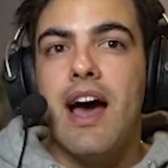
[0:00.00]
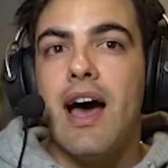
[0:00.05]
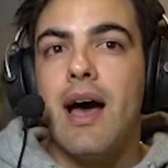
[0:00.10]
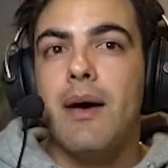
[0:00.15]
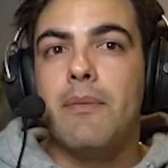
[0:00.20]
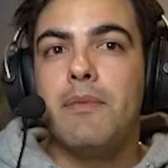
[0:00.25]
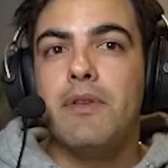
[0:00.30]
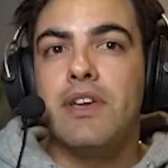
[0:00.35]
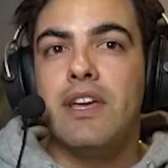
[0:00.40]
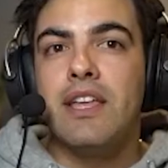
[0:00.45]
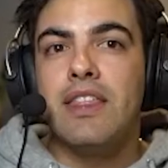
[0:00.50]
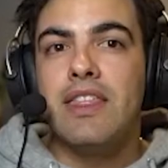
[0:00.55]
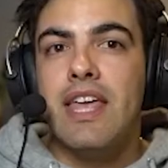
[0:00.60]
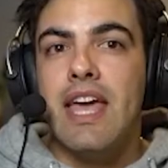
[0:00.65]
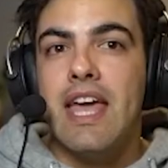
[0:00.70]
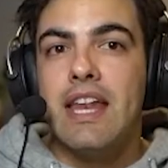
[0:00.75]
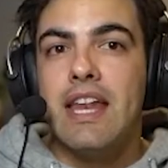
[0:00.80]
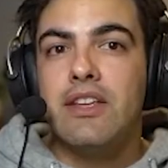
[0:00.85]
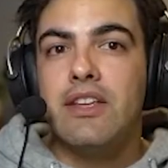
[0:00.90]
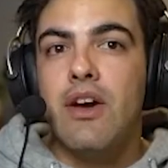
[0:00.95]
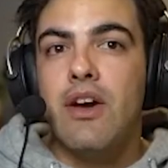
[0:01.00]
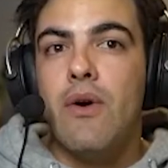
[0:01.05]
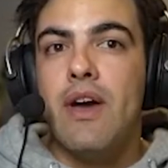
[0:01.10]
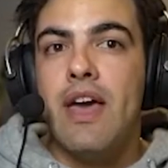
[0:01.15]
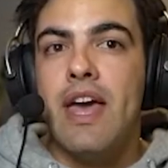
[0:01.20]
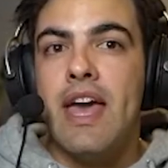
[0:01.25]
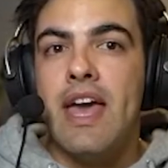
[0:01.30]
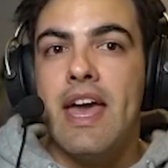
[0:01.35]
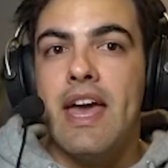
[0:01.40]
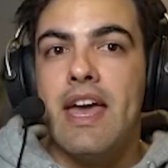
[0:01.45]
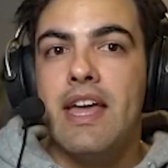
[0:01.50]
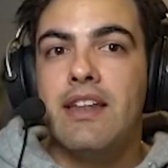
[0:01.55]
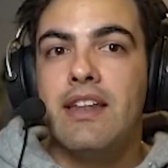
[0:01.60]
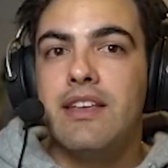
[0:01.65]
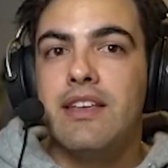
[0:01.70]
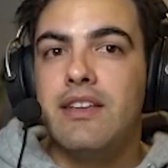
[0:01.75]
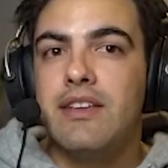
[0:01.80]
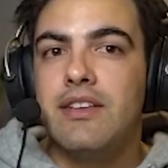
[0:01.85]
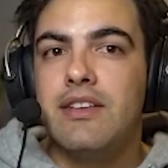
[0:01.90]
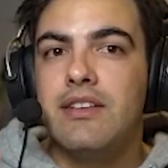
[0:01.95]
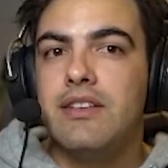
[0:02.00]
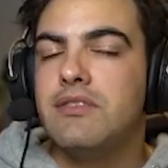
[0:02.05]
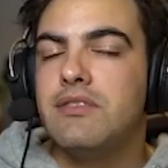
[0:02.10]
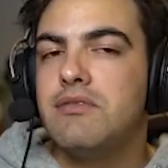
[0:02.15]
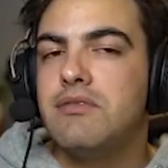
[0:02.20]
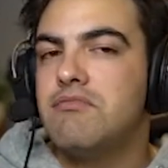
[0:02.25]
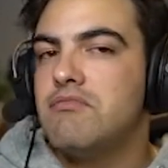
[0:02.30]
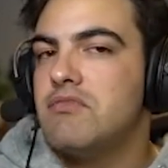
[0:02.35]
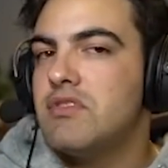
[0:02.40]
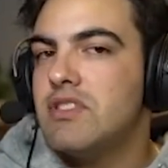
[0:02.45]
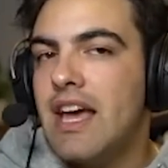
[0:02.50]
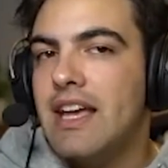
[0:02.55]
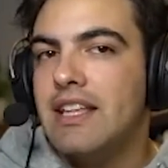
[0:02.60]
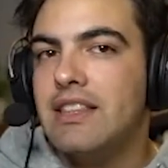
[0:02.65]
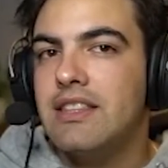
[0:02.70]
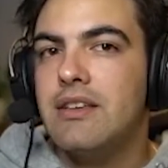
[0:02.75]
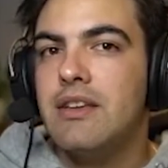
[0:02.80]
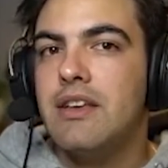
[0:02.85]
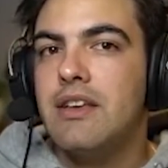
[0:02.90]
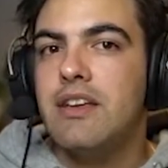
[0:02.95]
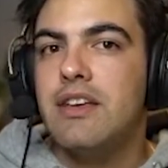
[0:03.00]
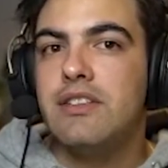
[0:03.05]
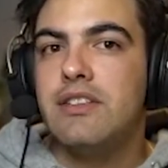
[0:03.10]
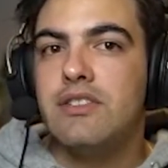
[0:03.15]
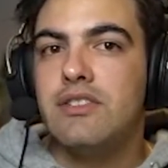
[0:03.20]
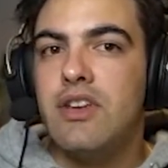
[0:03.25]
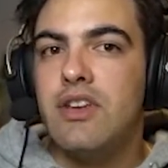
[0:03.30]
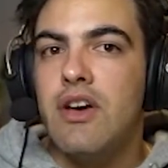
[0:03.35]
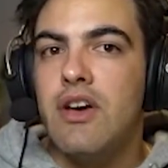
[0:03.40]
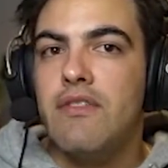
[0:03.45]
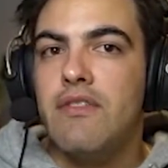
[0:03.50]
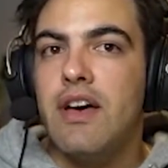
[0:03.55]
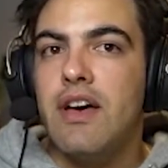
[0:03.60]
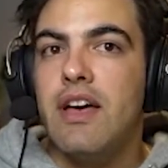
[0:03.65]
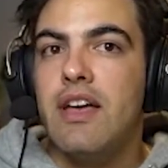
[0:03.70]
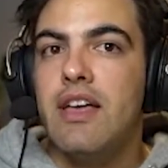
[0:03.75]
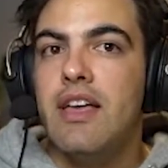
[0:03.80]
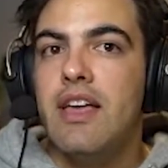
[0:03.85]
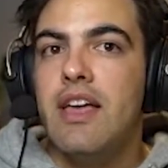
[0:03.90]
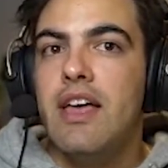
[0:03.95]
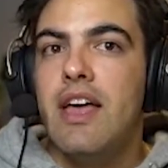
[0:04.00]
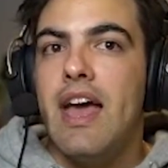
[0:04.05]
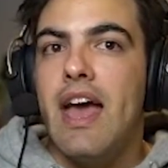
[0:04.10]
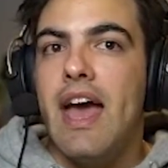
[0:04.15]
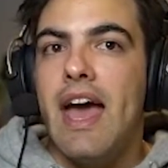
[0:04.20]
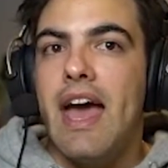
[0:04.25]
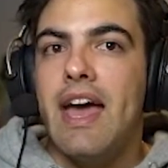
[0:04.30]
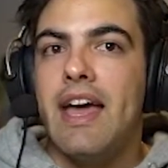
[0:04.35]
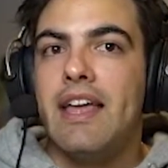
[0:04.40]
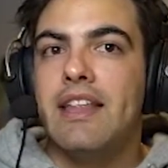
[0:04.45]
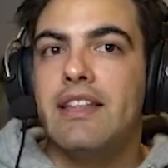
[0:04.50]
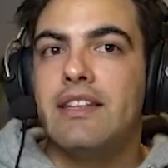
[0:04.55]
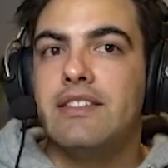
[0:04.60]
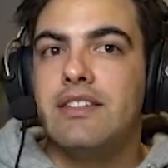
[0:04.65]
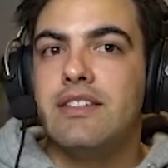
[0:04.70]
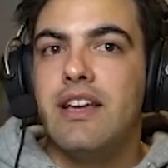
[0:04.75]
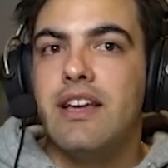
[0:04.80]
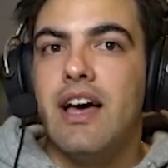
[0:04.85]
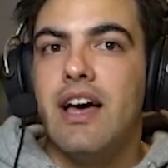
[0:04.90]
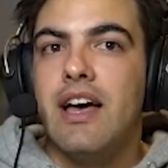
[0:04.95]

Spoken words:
you can then go ahead, take the server and